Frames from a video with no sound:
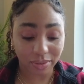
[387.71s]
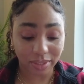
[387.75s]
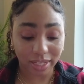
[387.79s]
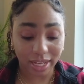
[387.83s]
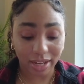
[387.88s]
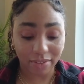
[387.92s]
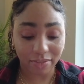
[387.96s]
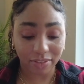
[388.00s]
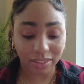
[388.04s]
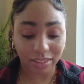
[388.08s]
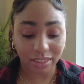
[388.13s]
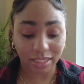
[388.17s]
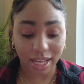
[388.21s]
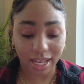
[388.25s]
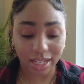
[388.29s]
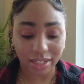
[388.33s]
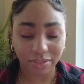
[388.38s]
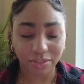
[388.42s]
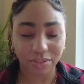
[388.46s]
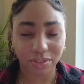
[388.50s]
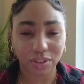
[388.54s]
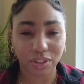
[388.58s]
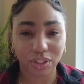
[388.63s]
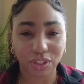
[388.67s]
They have a lot
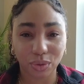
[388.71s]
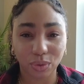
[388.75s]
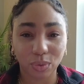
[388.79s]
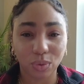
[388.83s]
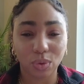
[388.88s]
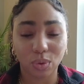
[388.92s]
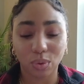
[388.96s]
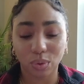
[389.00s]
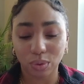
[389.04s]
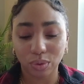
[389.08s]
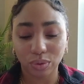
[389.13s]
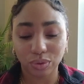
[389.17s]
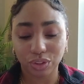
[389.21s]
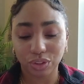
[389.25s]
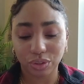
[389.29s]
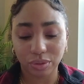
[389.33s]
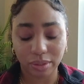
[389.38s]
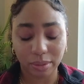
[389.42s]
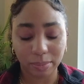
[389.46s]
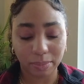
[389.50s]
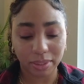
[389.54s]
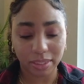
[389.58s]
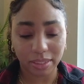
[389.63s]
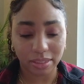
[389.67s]
of cool
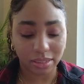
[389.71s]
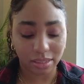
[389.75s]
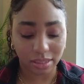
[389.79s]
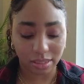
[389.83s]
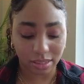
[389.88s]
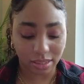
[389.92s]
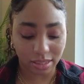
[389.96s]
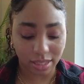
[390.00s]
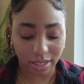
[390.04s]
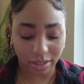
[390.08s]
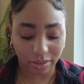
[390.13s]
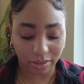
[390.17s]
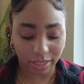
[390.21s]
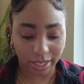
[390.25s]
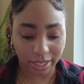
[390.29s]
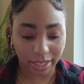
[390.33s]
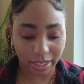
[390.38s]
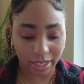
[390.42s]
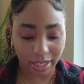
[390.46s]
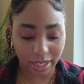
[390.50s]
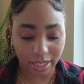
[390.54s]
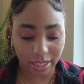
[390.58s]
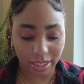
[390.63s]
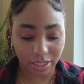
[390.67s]
jewelry pieces that are
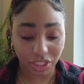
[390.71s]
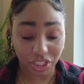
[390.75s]
like uh,